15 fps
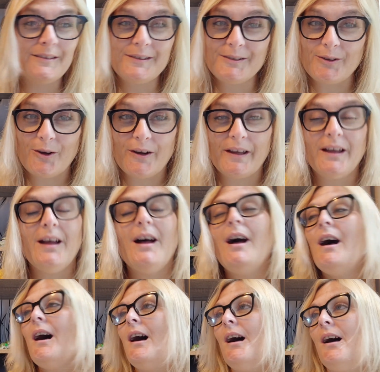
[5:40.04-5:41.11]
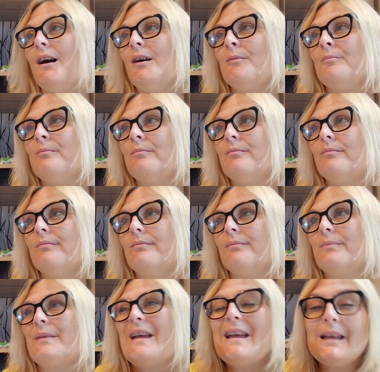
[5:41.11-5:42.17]
Sorry. Um,
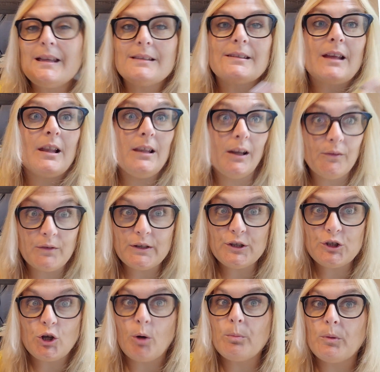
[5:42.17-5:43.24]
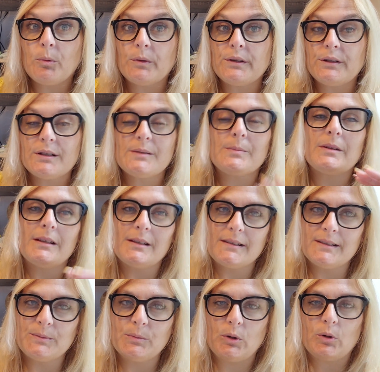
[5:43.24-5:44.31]
it's a lovely shop, the one they're but it is
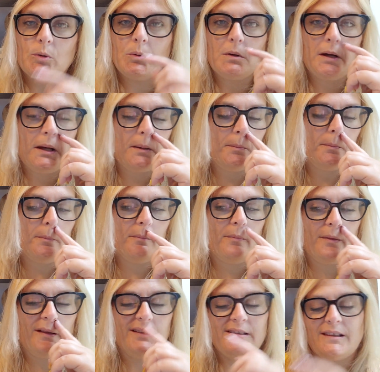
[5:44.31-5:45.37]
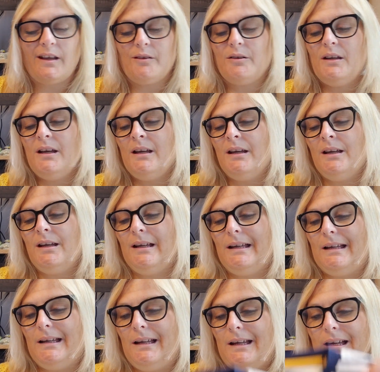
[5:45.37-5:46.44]
small. Um, so
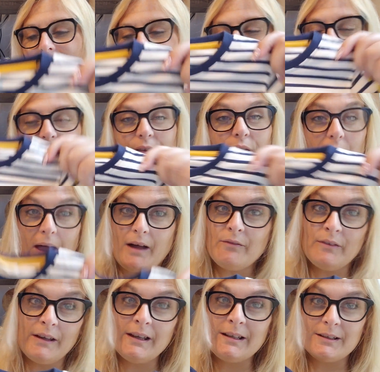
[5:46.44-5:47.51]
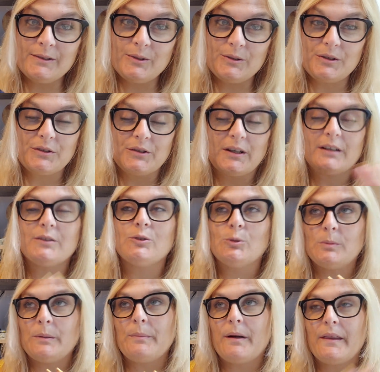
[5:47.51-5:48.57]
if they have it in a two to three, I'd
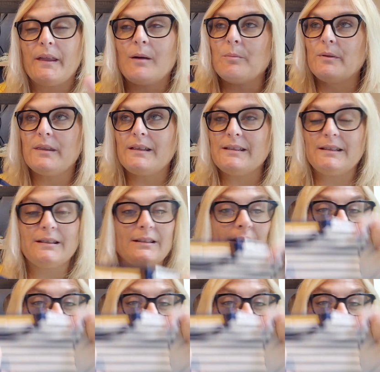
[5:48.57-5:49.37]
normally buy that, but they didn't.